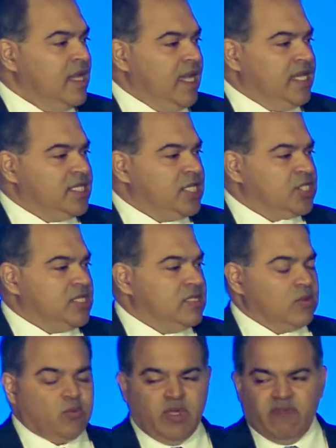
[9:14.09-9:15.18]
In addition,
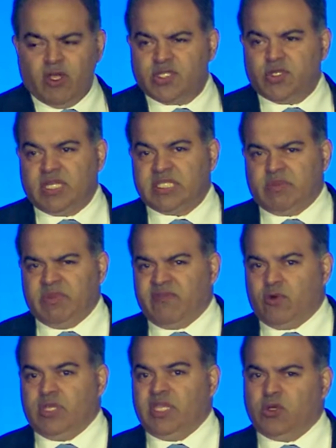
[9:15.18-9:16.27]
we've also done something
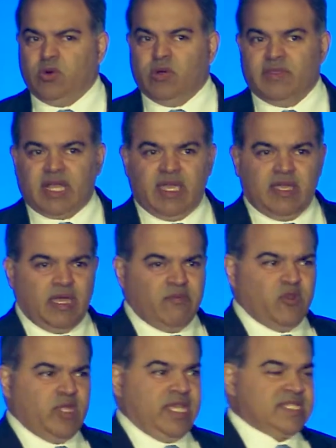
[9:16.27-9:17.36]
really cool that I'm
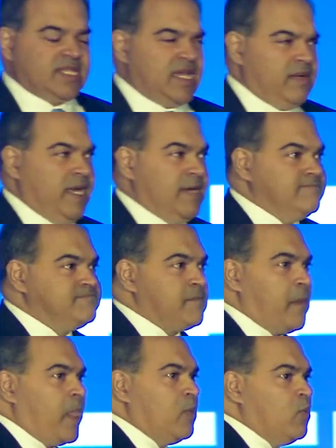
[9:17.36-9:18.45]
really excited about.
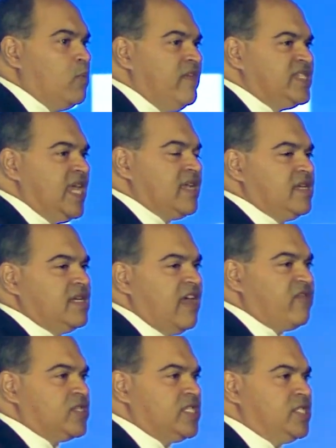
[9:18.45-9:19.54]
What we've taken an
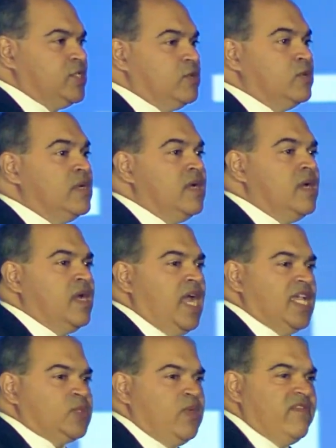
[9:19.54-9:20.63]
effort to do
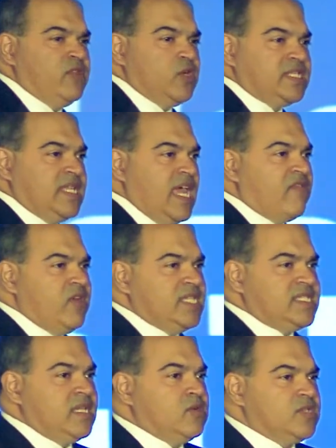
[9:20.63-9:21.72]
is we've looked at every
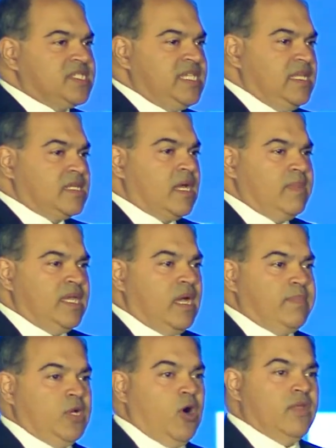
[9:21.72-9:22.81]
single seat coming
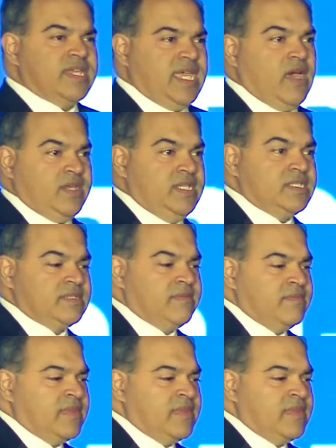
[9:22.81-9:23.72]
up in all the counties